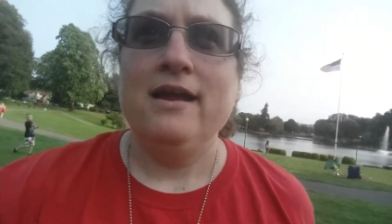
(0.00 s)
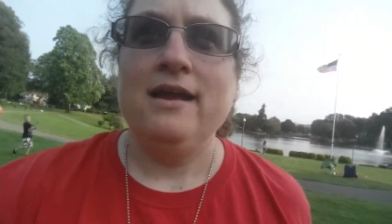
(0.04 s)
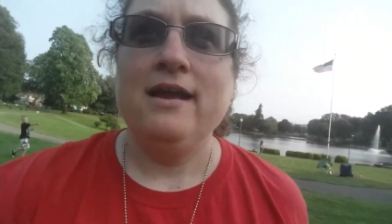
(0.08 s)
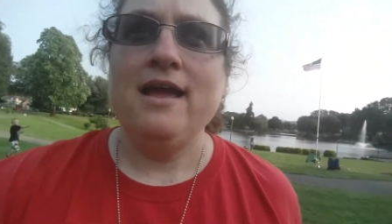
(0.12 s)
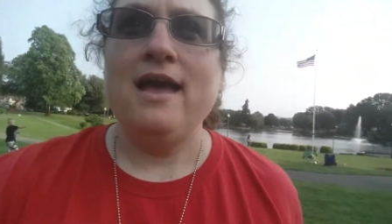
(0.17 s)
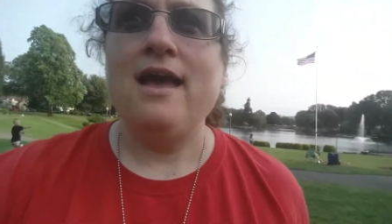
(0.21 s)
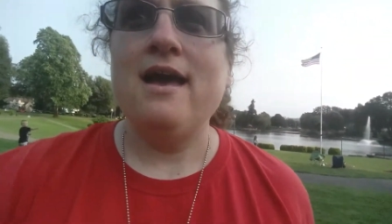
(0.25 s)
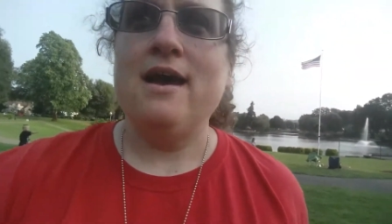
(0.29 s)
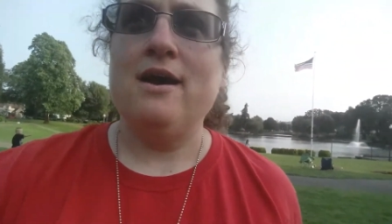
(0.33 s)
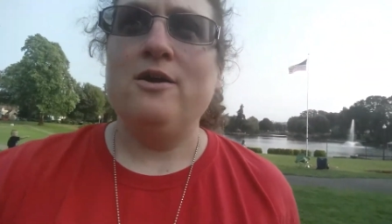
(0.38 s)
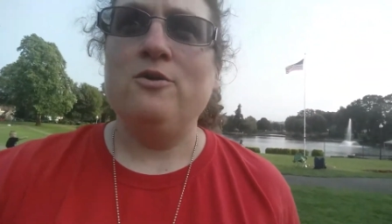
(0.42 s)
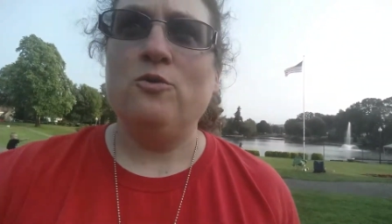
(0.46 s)

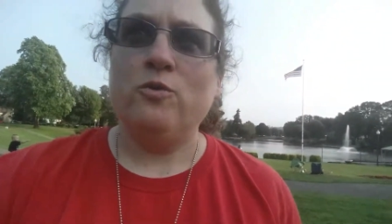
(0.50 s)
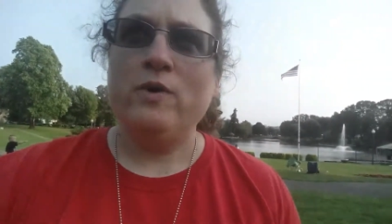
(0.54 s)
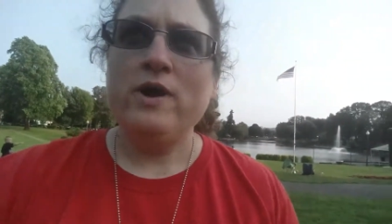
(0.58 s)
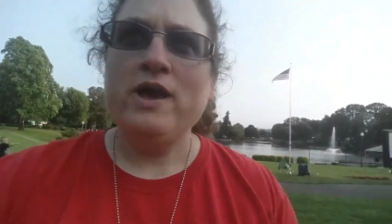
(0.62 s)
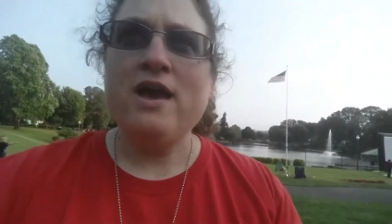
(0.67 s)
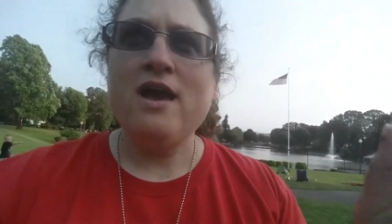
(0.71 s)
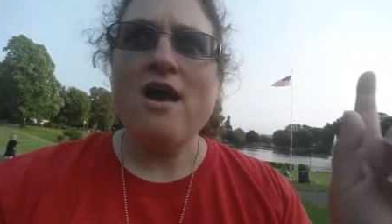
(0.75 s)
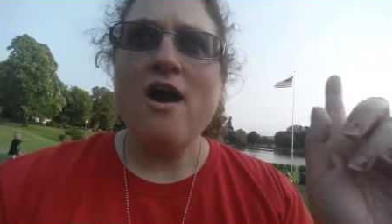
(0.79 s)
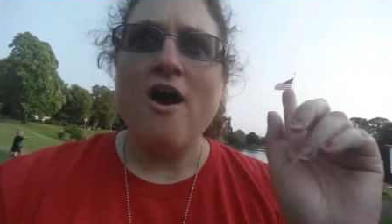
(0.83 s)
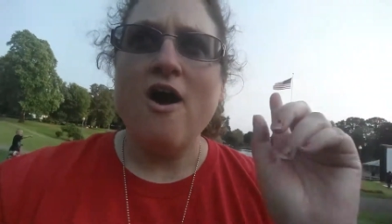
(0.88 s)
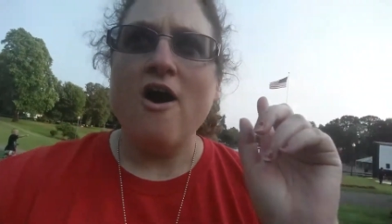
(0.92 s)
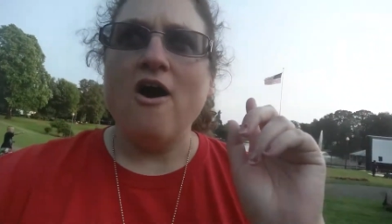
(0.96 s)
And
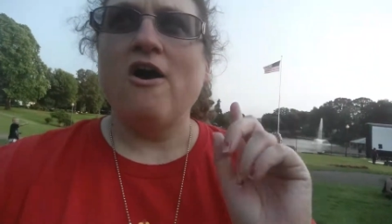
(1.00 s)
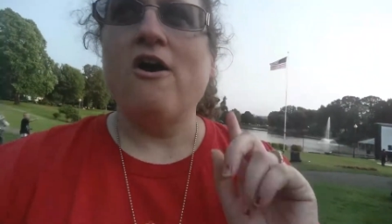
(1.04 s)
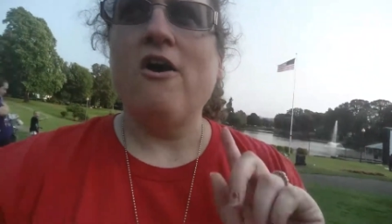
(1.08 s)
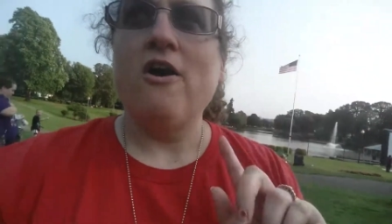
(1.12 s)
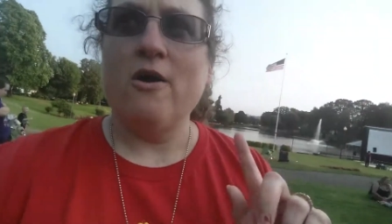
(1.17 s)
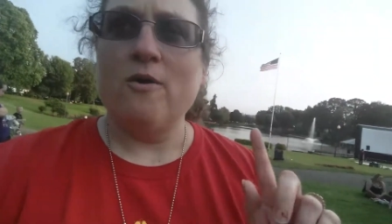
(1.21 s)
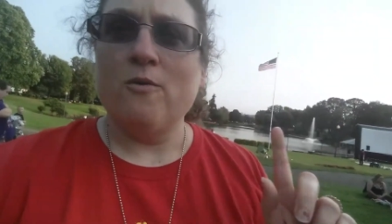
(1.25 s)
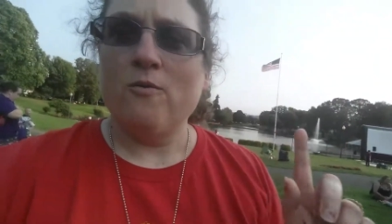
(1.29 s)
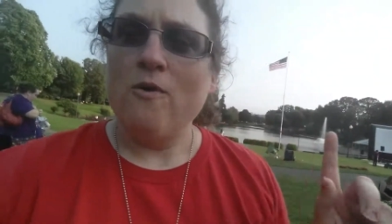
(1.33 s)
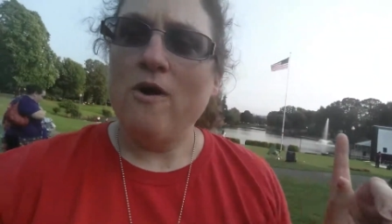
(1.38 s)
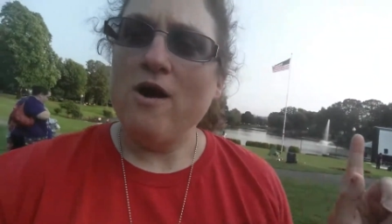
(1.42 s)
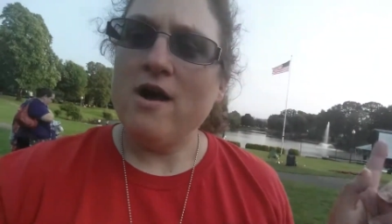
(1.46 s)
we
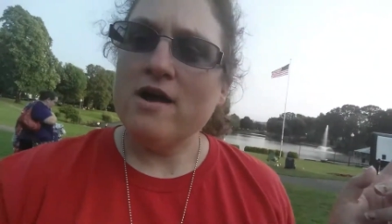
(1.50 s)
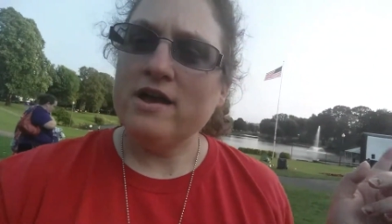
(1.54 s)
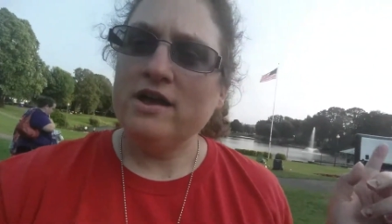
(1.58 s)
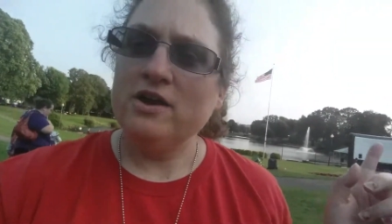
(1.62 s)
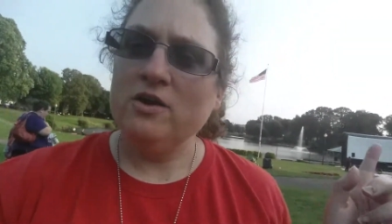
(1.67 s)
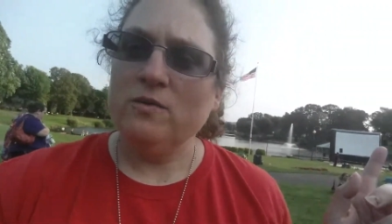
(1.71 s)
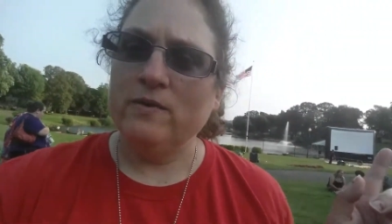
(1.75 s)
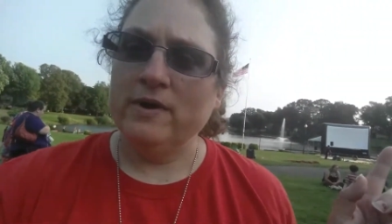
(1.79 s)
are walking